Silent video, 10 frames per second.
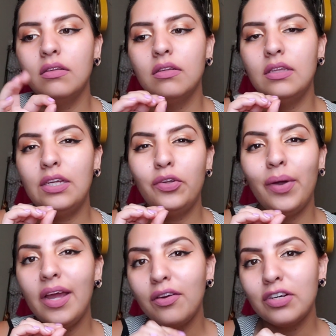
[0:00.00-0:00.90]
They knew
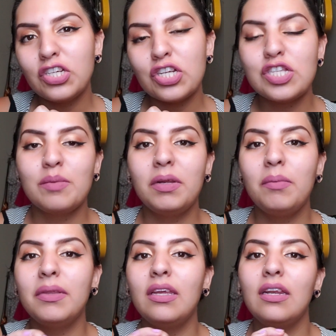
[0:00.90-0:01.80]
I had a crush on somebody,
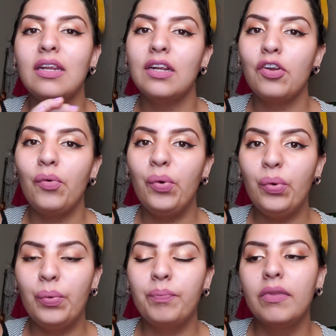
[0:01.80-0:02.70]
but they didn't know
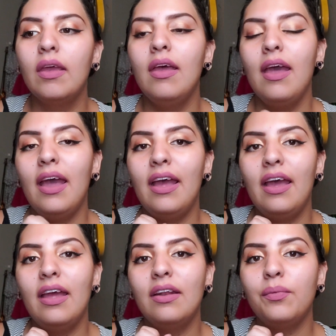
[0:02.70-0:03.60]
who.
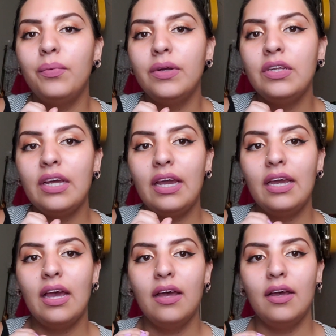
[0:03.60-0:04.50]
And one
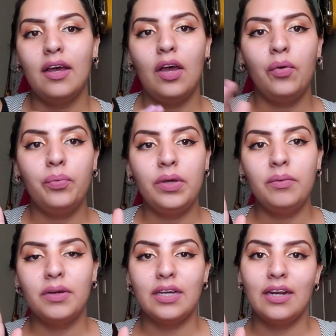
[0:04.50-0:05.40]
day we
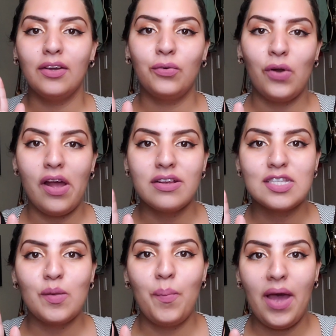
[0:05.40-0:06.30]
were gonna
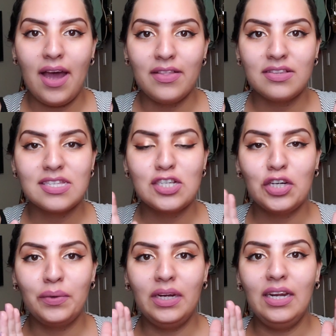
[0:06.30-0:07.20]
cross paths
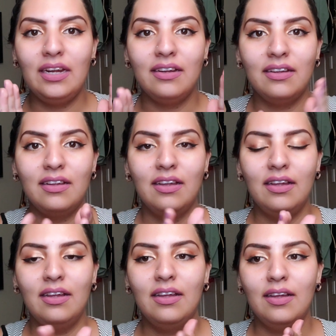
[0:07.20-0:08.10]
during
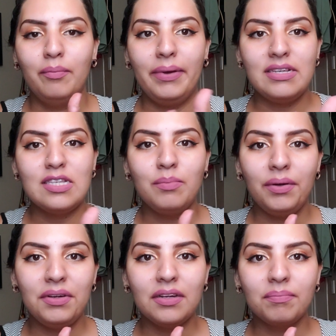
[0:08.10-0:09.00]
passing
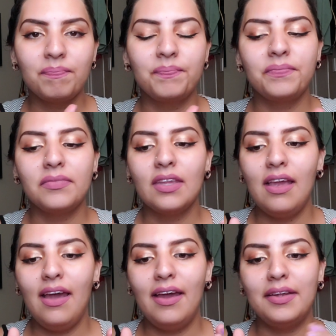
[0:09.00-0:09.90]
period,
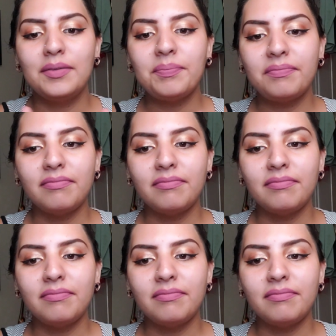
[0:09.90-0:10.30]
and